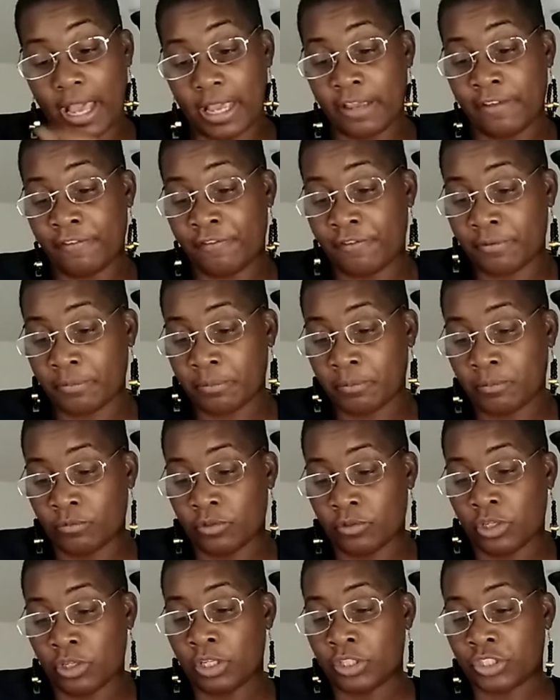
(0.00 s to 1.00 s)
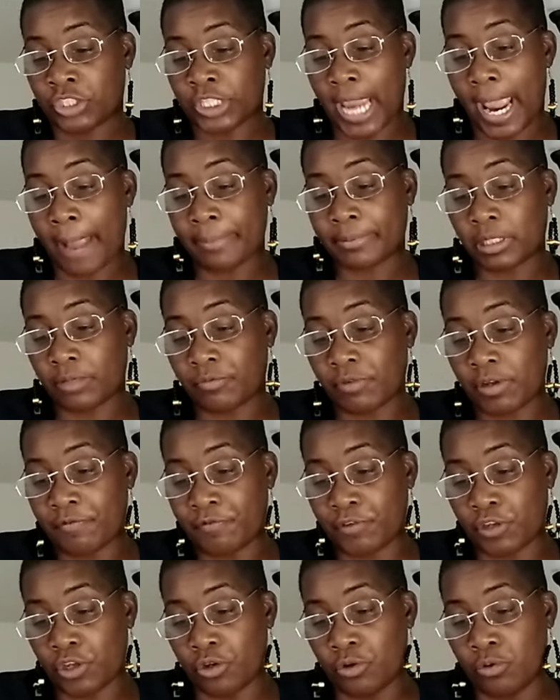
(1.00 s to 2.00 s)
The chain of infection on
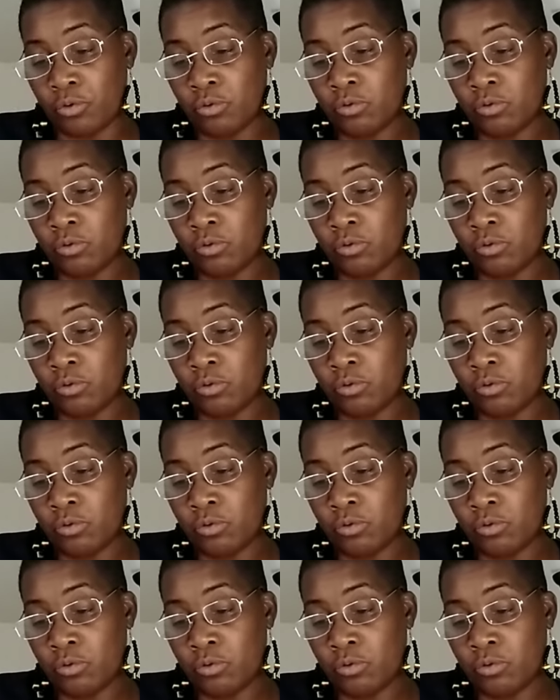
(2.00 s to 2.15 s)
page